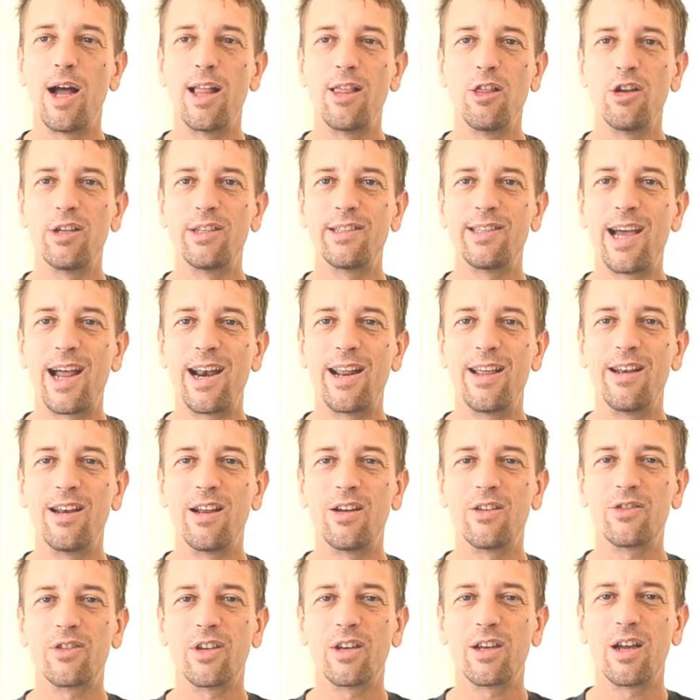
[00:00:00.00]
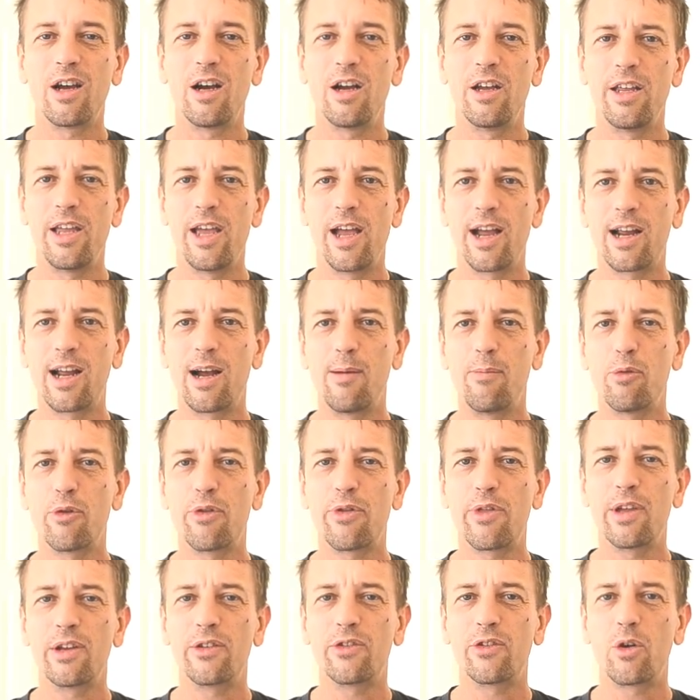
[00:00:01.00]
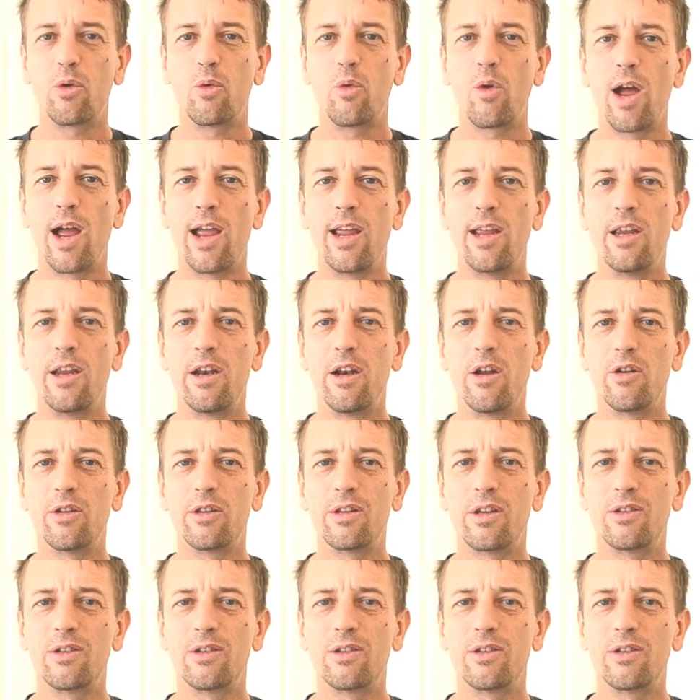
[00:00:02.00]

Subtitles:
I looked at it and I was like, oh yeah, a couple things are right, you know,